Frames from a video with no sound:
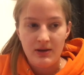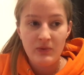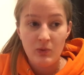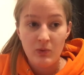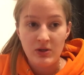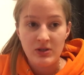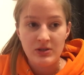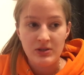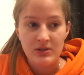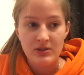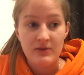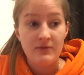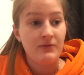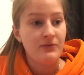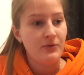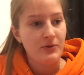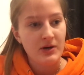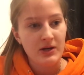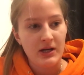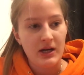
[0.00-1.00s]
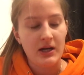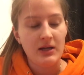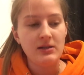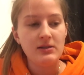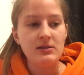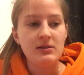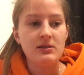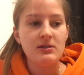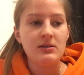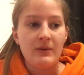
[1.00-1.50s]
which is in 4
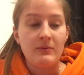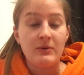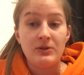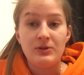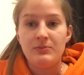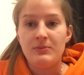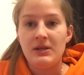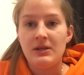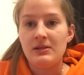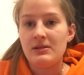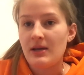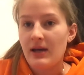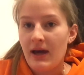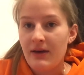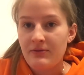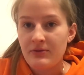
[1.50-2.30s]
days, which means I have